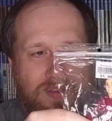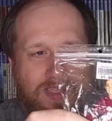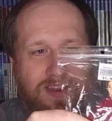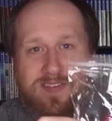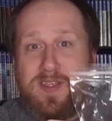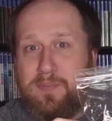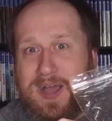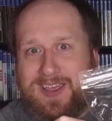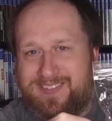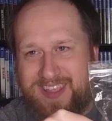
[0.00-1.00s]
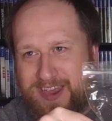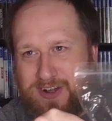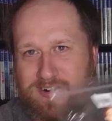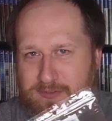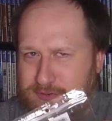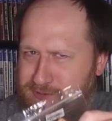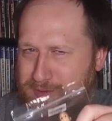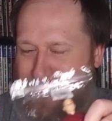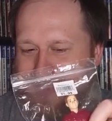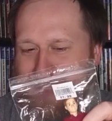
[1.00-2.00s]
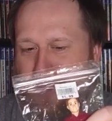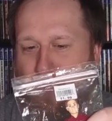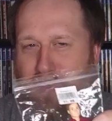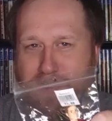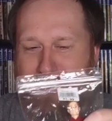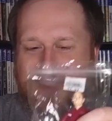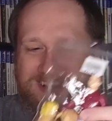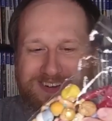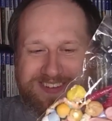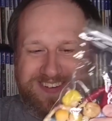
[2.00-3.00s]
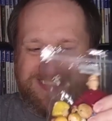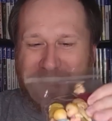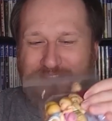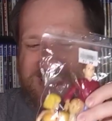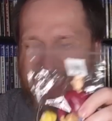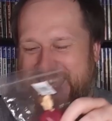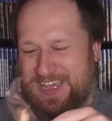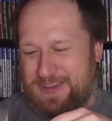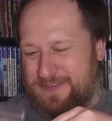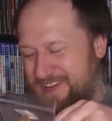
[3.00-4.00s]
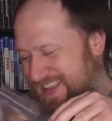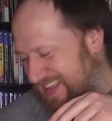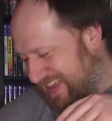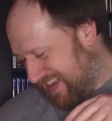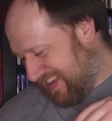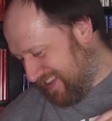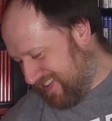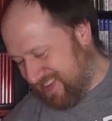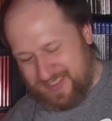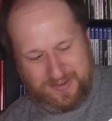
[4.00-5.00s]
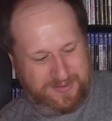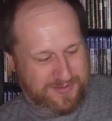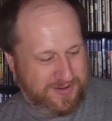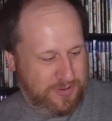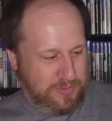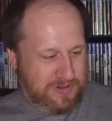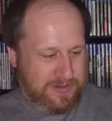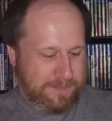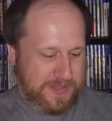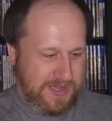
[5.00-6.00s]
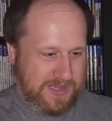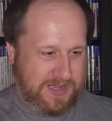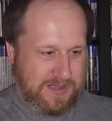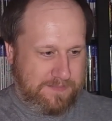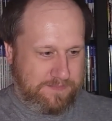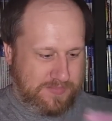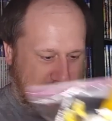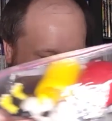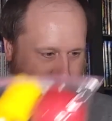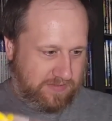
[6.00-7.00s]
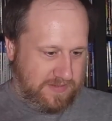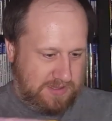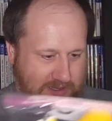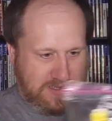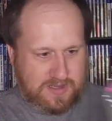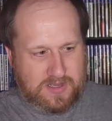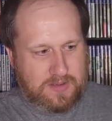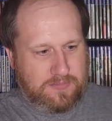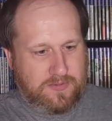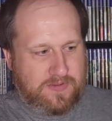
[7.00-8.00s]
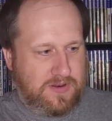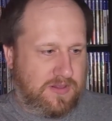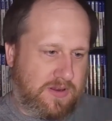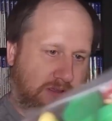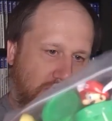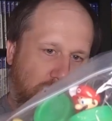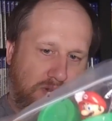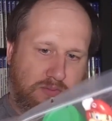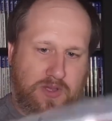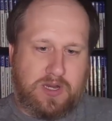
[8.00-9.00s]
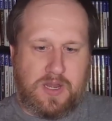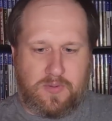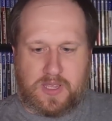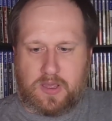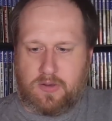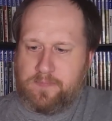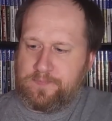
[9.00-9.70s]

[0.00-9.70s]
innocent bystanders for some of the like horror figures and stuff I have. So those were cool. Next up, where's another Goodwill one? Here we go.